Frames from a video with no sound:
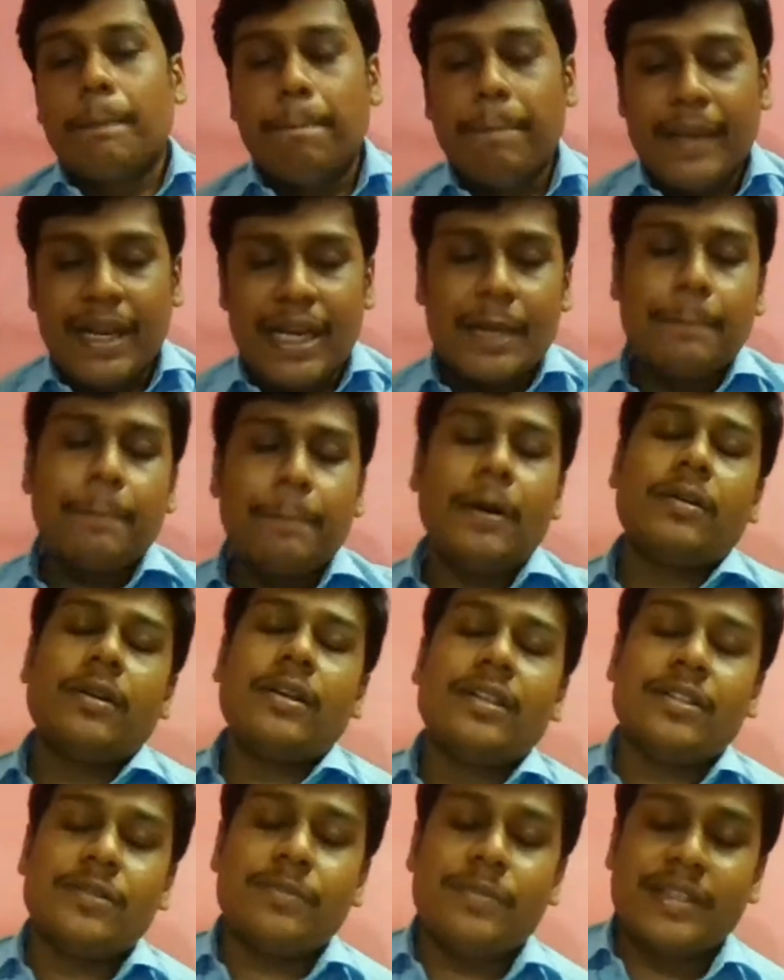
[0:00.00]
Milk powder
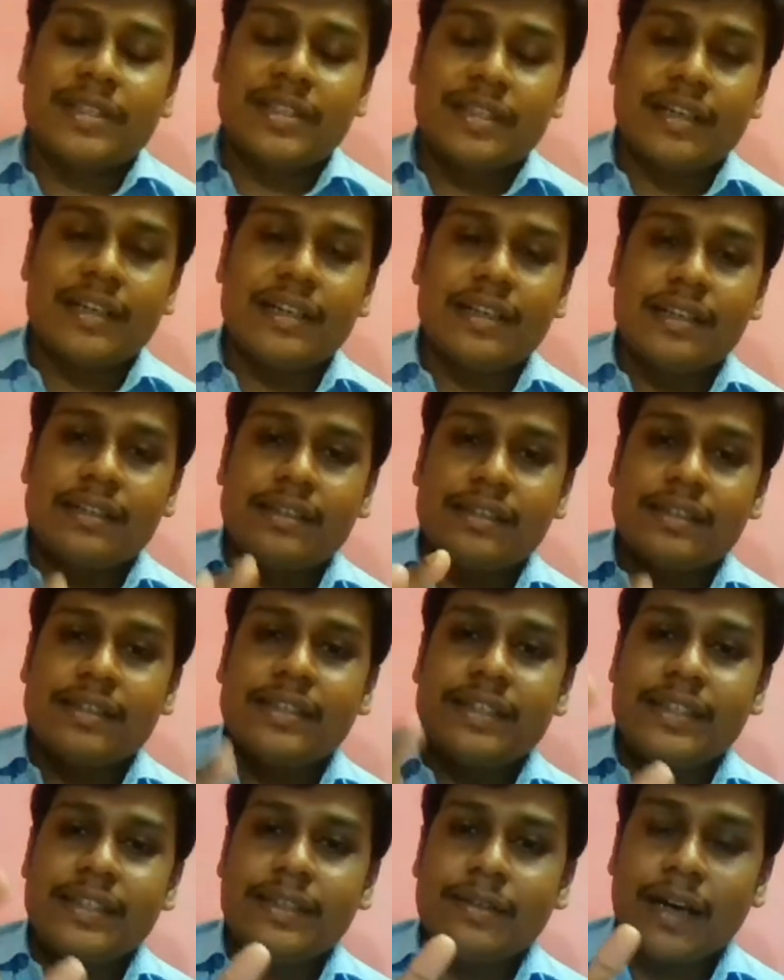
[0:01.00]
is basically the
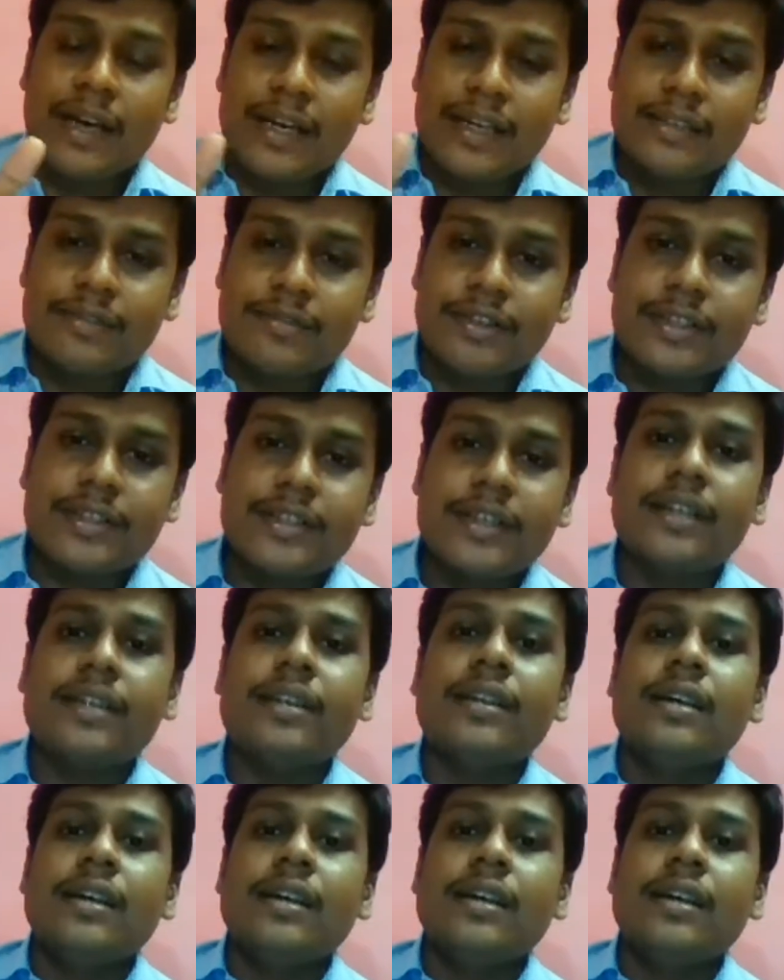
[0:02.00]
dehydrated